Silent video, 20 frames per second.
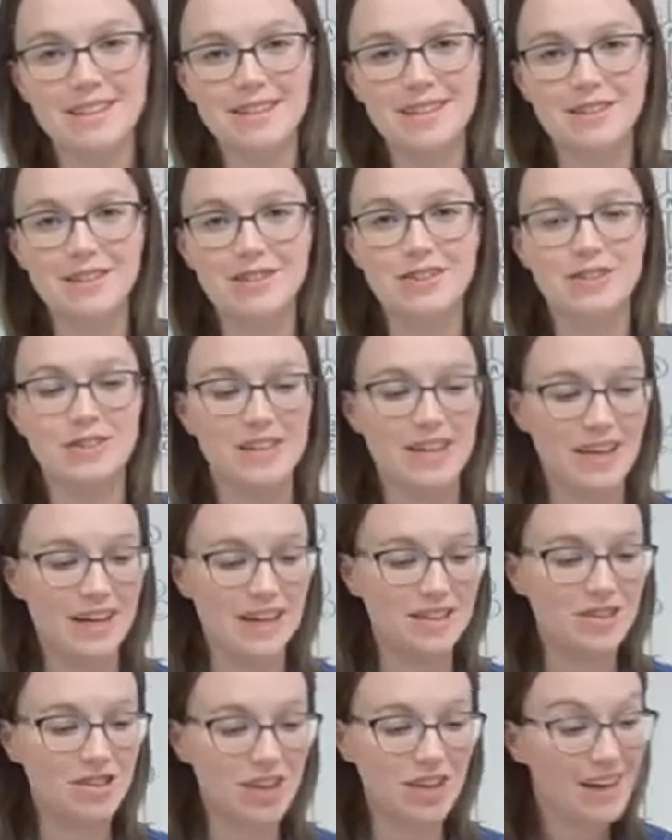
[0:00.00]
signature
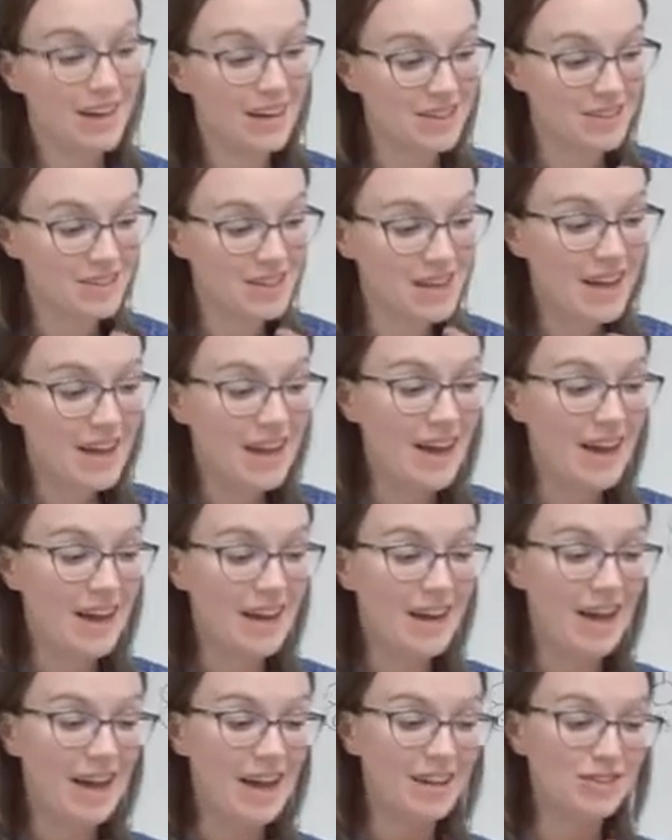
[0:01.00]
can change.
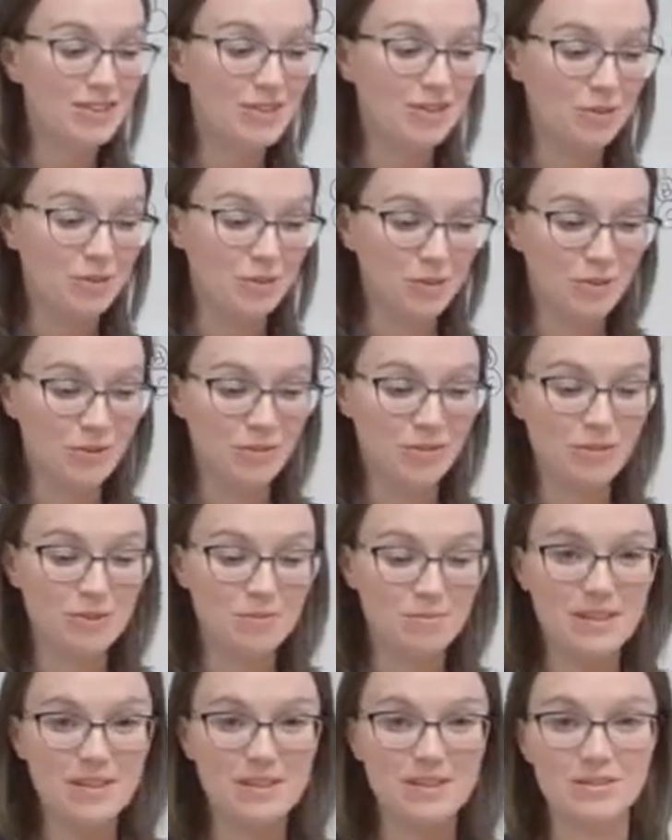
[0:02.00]
And as you look through
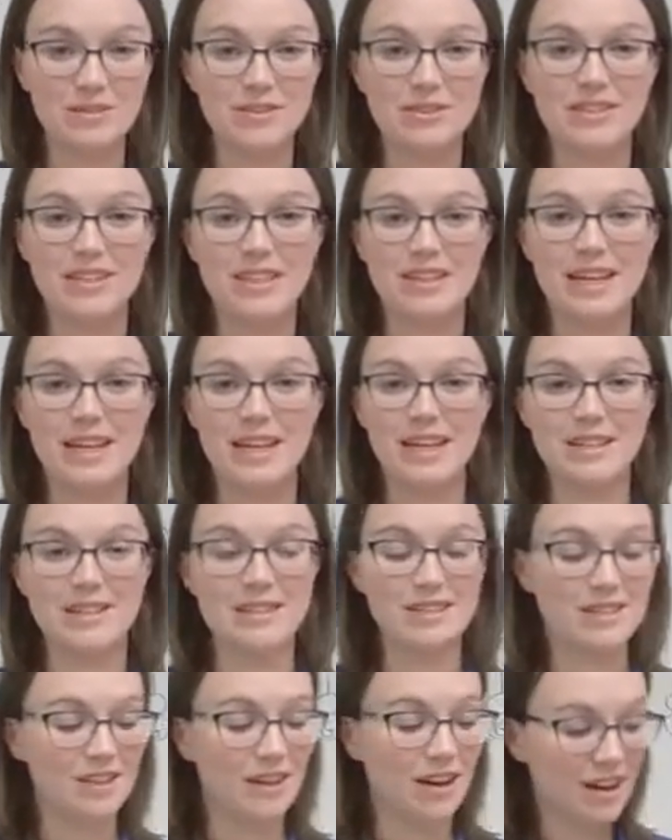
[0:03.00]
this piece, you'll see
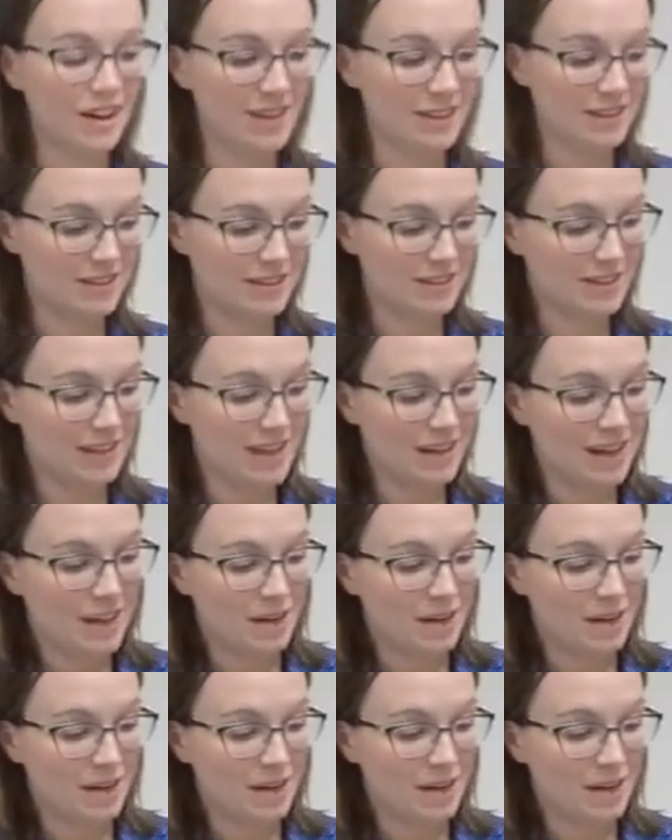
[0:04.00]
it does.